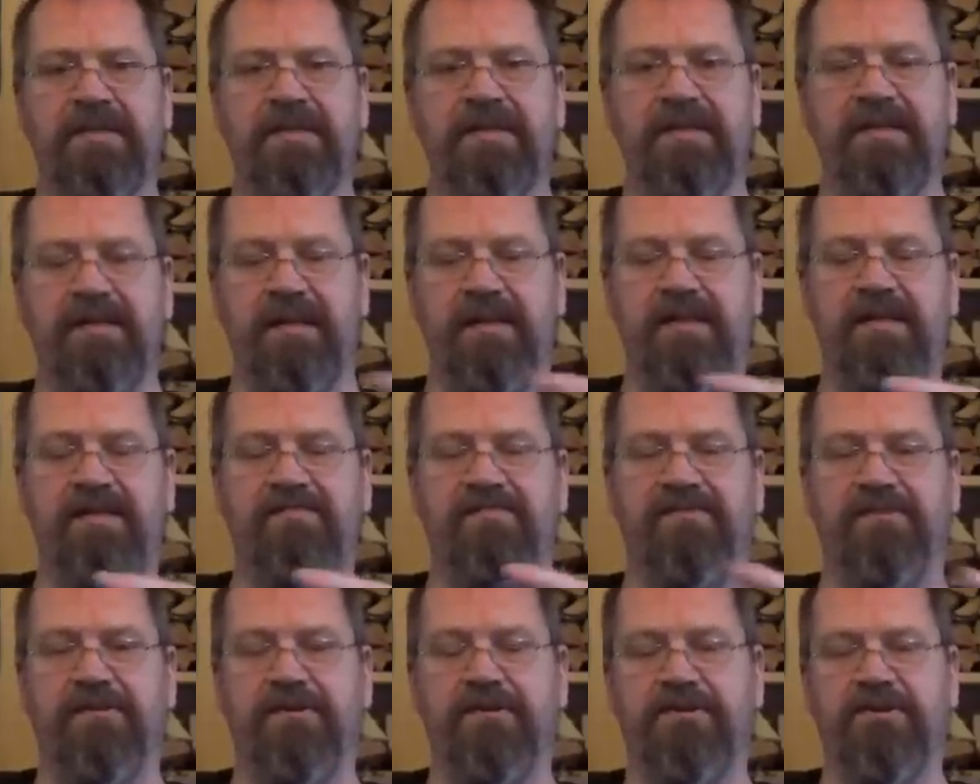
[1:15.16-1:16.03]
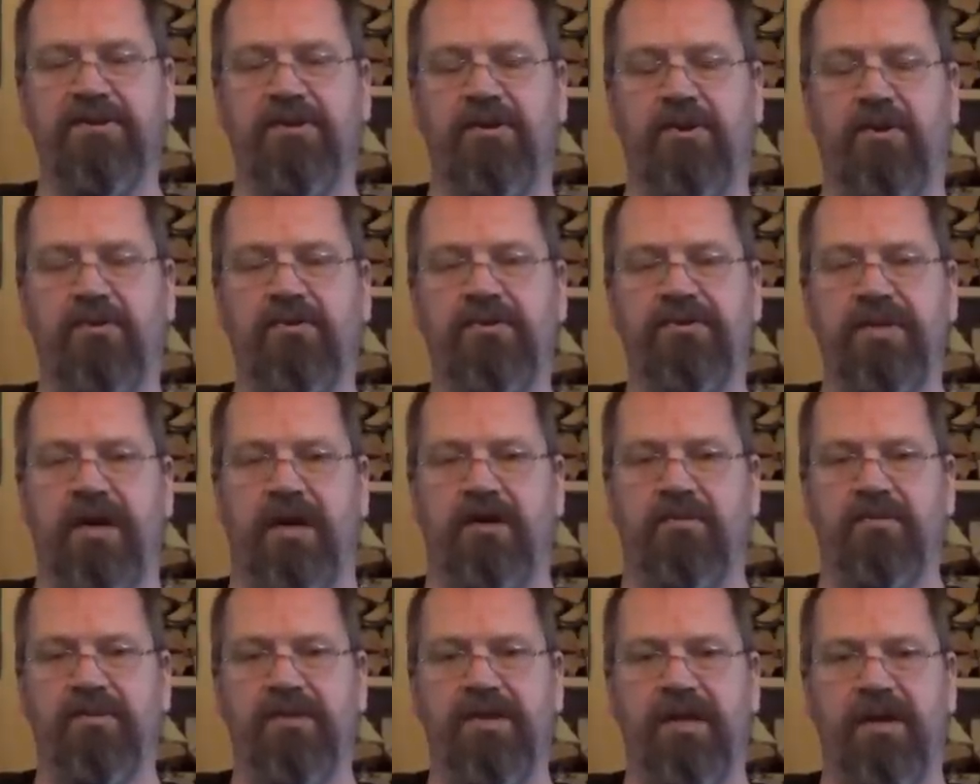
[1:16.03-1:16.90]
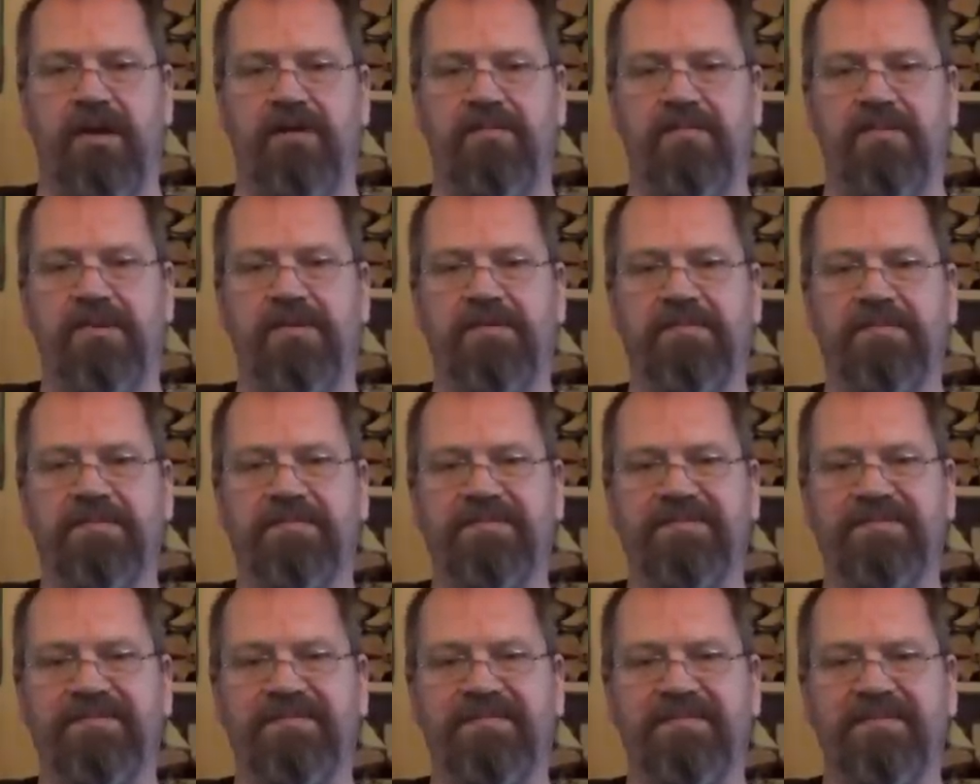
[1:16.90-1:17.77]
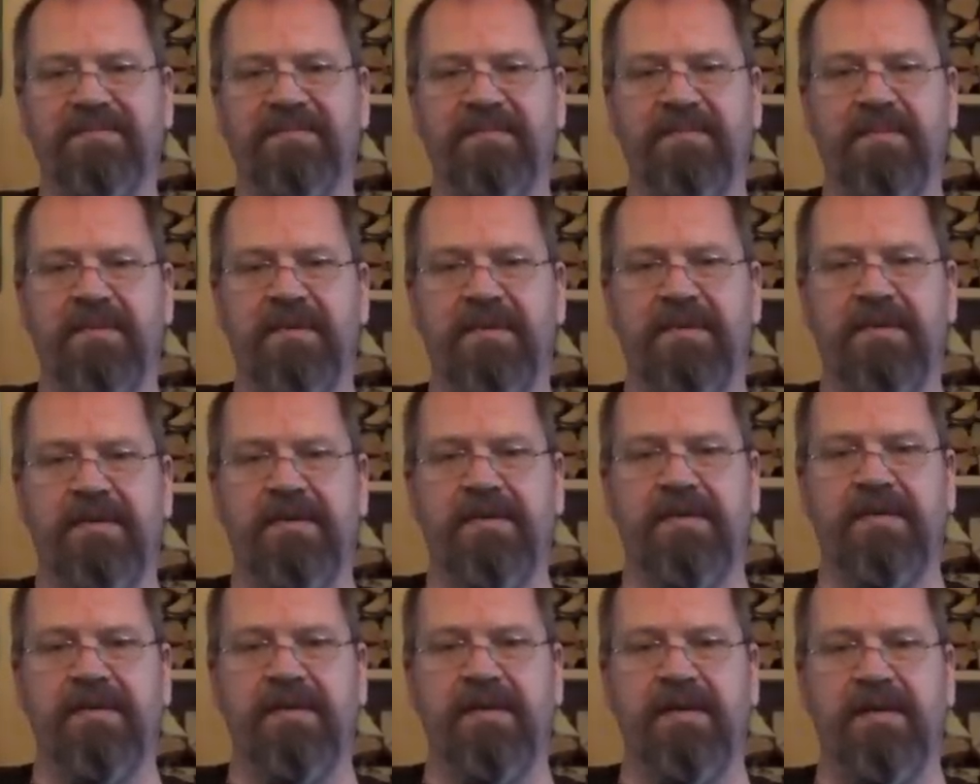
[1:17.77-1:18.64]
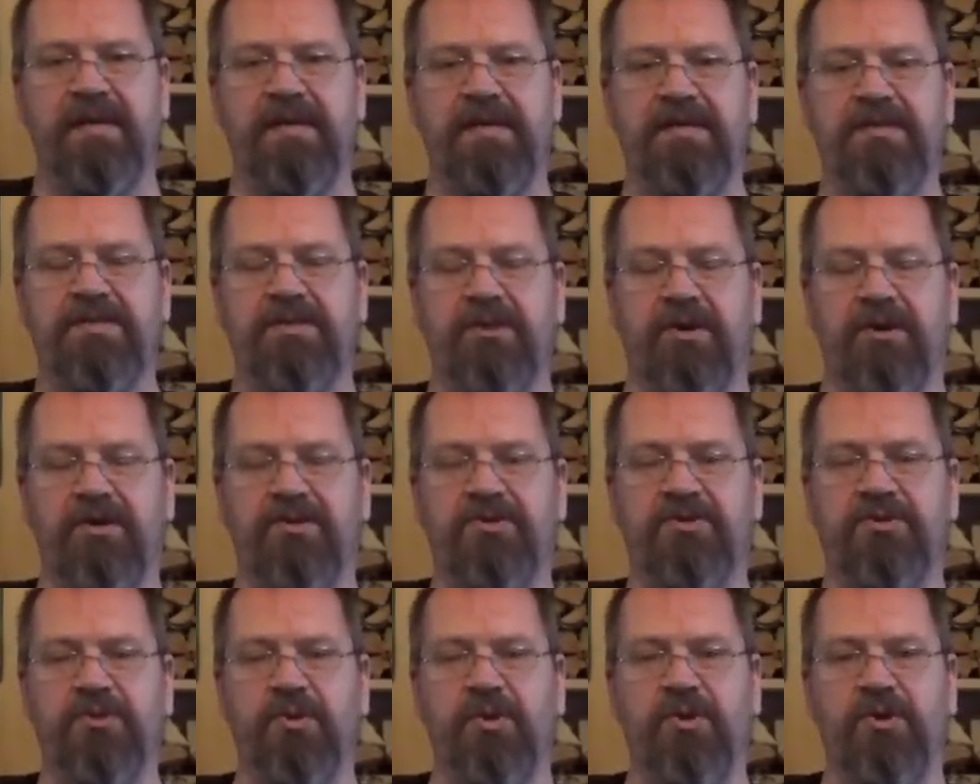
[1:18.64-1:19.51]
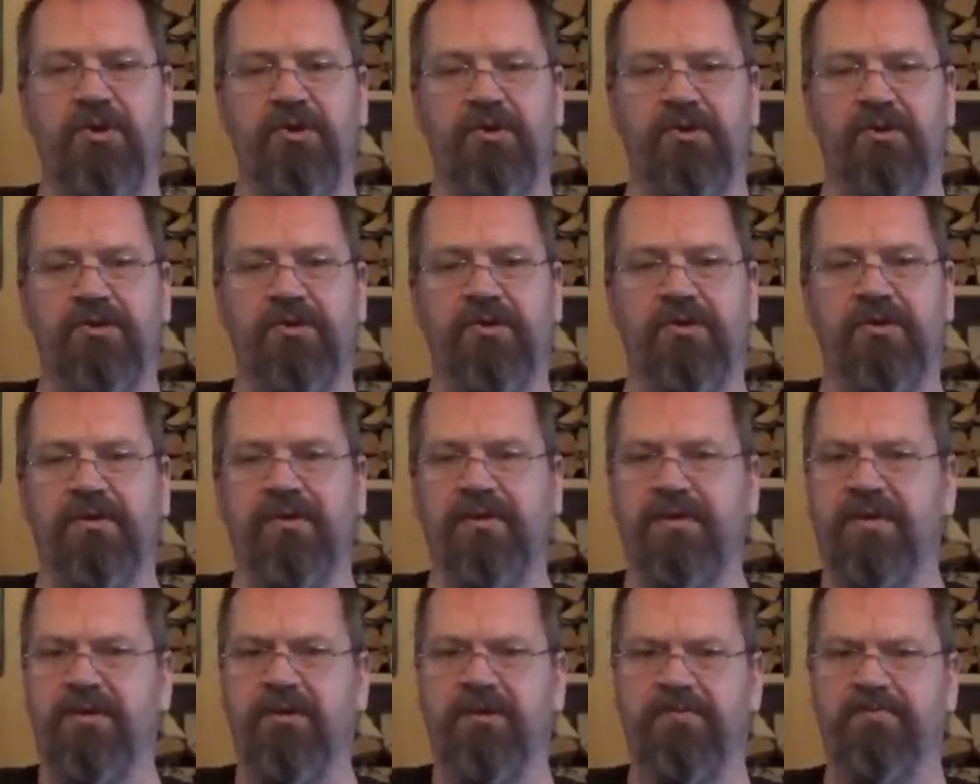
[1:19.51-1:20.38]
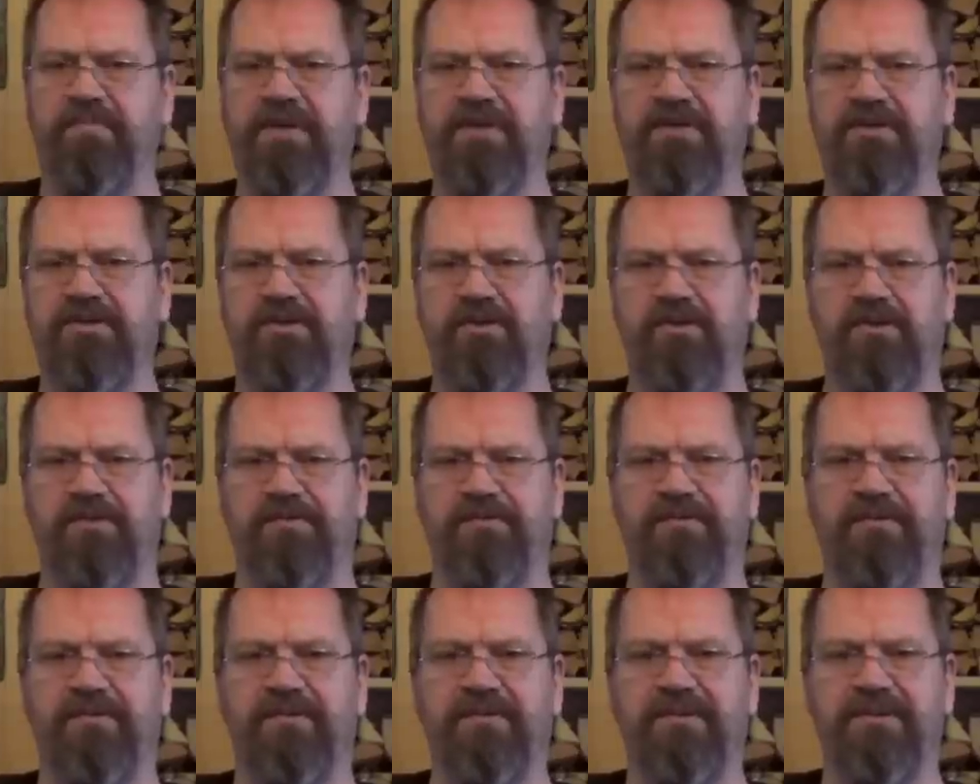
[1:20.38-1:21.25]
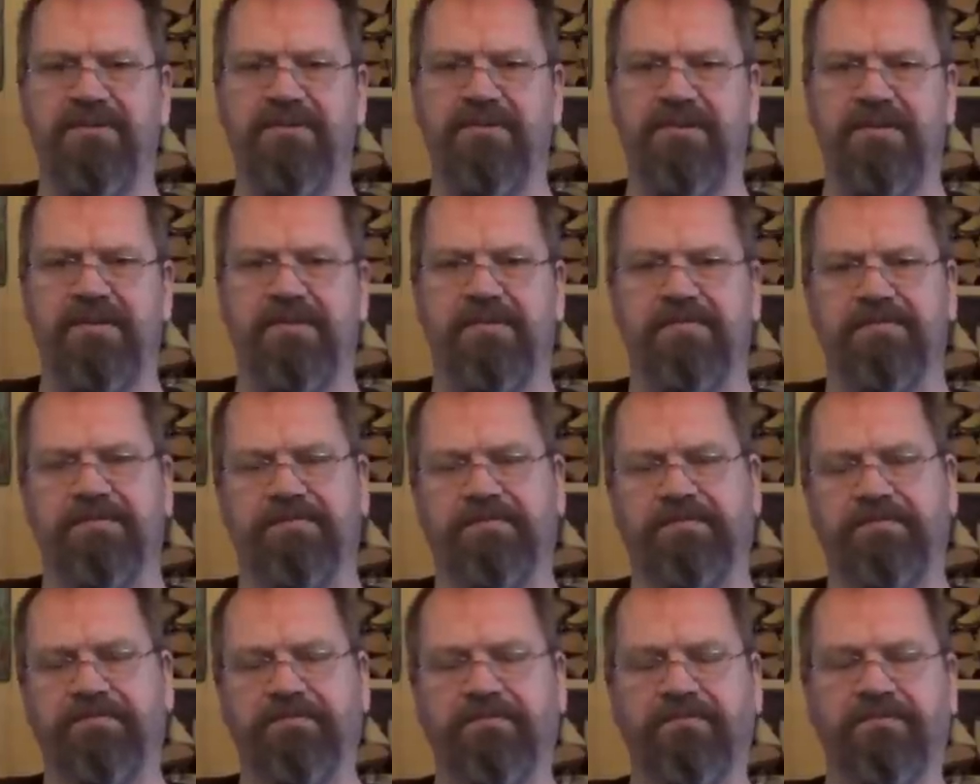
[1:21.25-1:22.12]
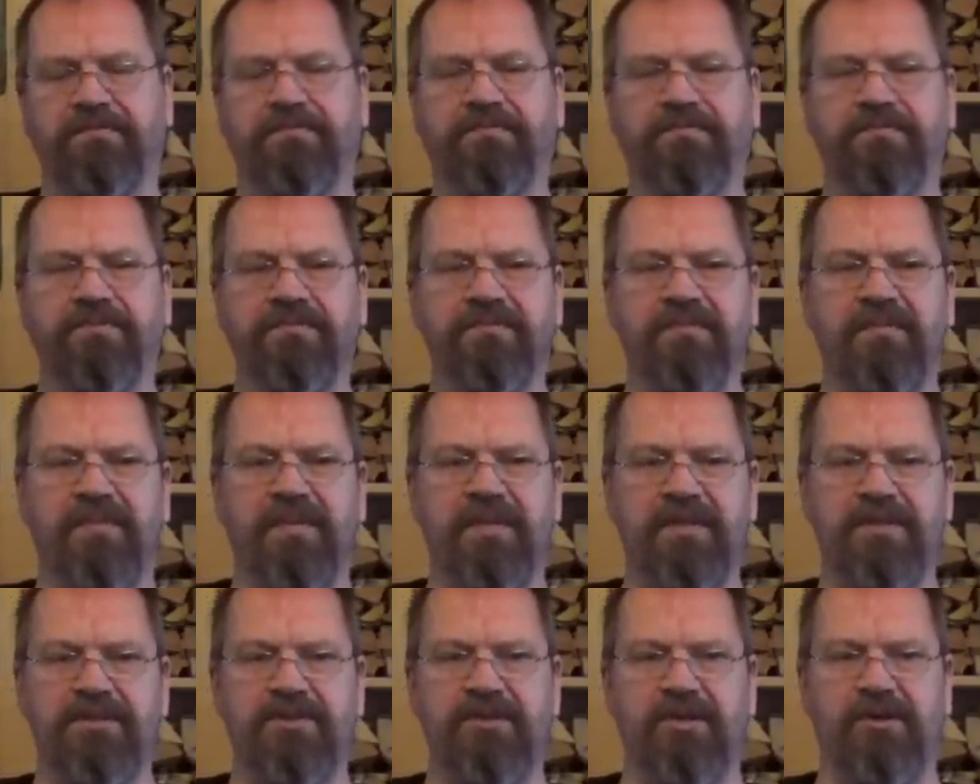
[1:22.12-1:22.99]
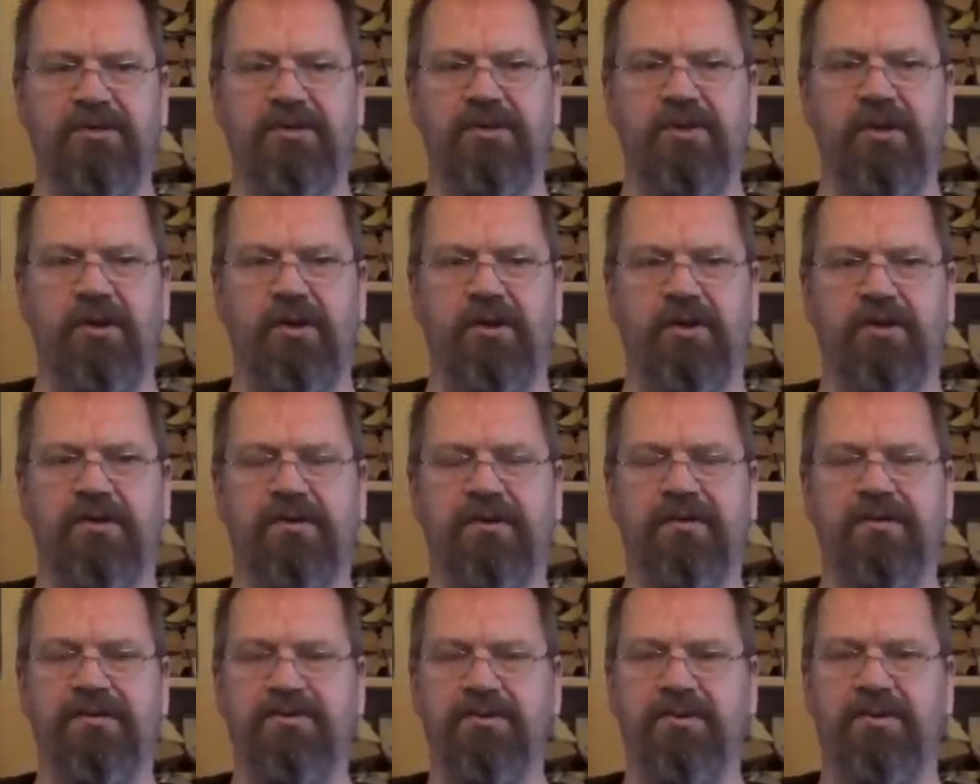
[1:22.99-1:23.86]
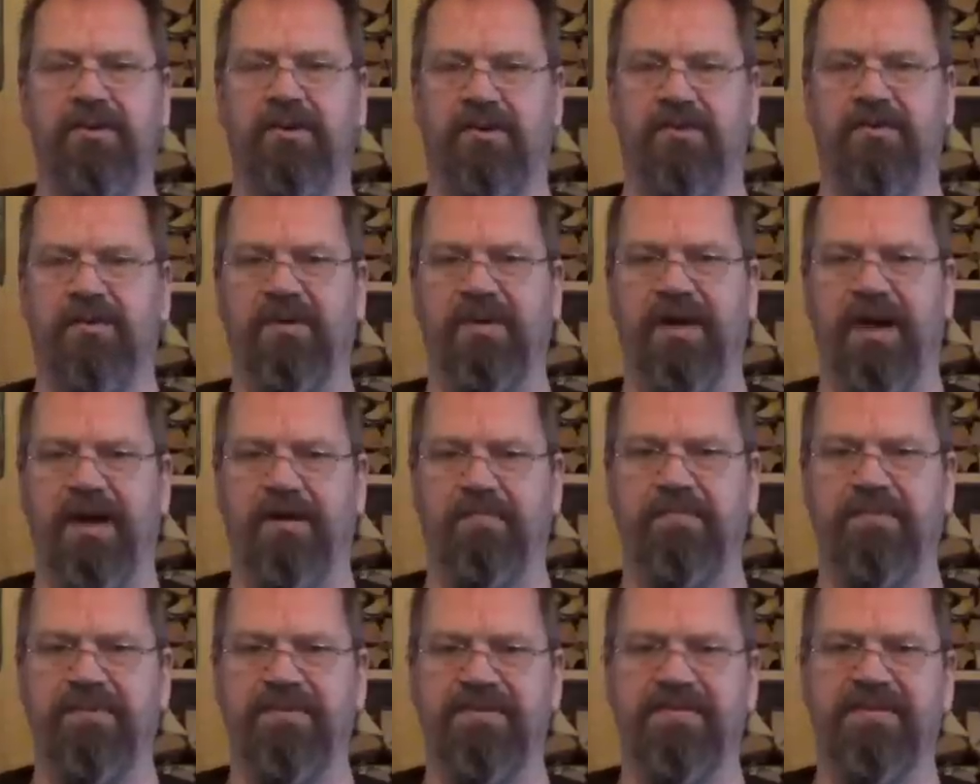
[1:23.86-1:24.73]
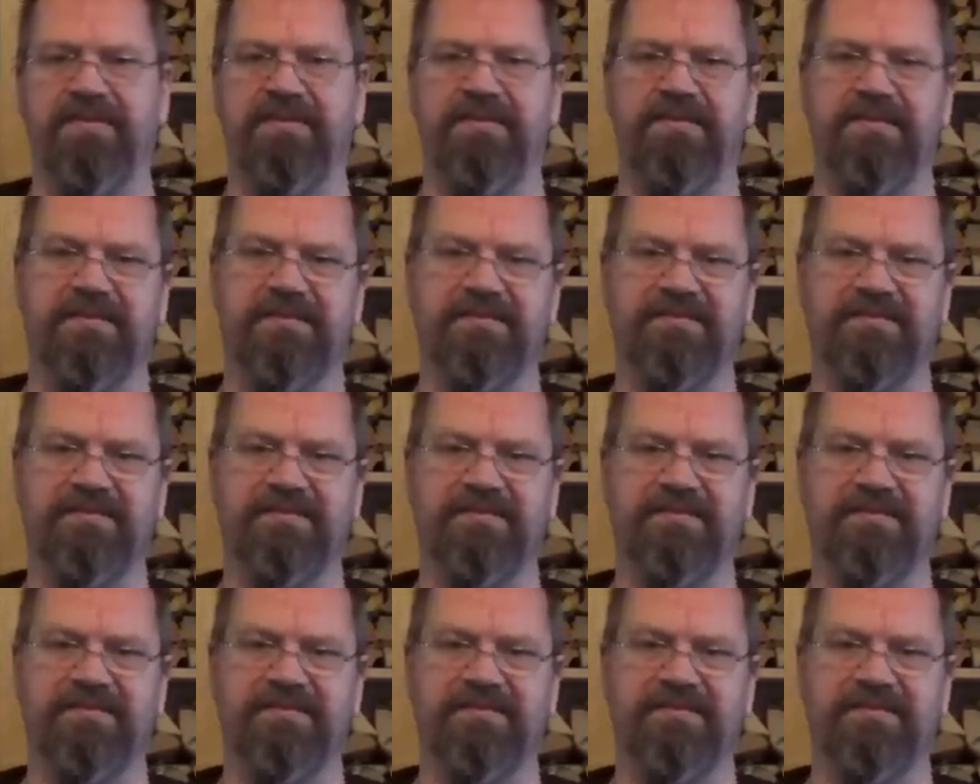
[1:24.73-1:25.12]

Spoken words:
And then the first lockdown came. And he started to look. He got pissed off, you see. He started to look, and you know what happens.